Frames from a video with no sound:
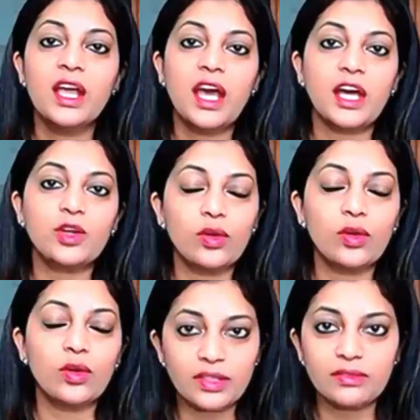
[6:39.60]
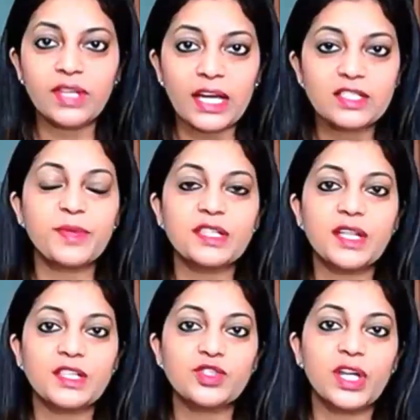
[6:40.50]
And that space
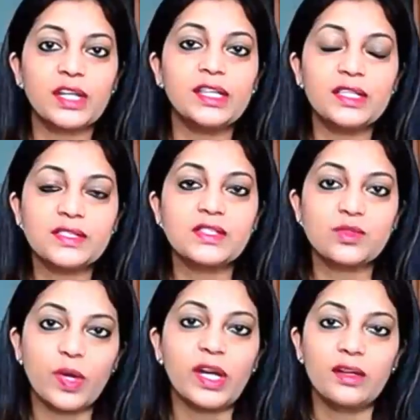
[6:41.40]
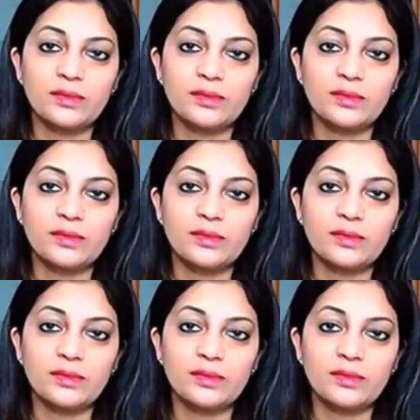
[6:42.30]
has to get leased as well.